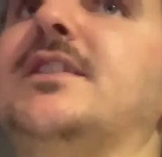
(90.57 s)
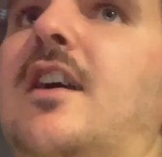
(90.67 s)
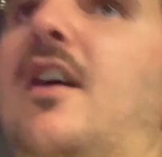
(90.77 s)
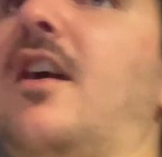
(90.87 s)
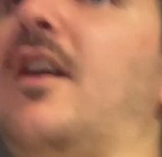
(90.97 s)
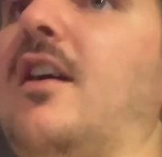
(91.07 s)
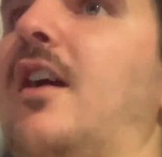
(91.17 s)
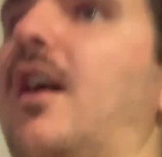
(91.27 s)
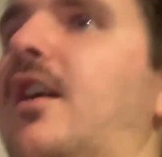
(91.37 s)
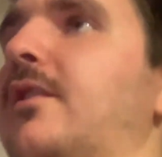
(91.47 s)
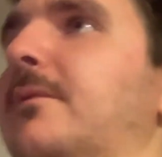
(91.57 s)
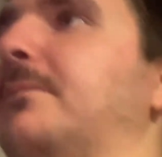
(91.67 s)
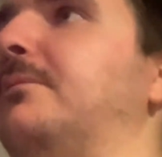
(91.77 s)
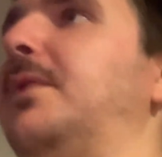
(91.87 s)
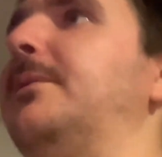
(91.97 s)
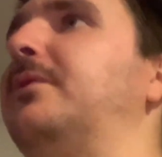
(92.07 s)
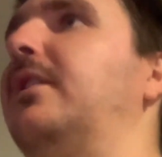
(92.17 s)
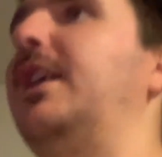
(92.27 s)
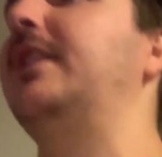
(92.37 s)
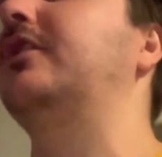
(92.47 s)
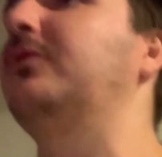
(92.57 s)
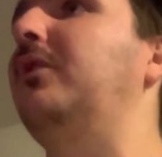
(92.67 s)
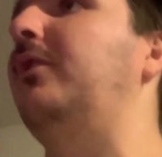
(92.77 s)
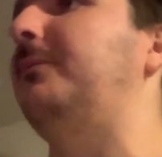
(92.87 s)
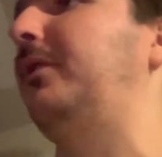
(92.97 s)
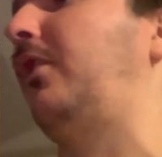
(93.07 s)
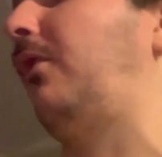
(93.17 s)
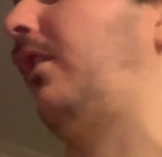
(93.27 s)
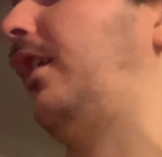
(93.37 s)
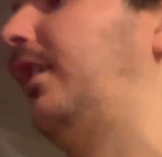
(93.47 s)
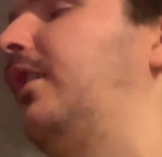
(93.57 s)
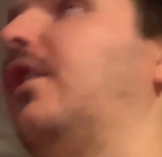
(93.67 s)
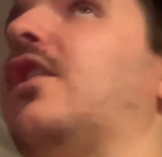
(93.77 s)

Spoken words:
our people in group or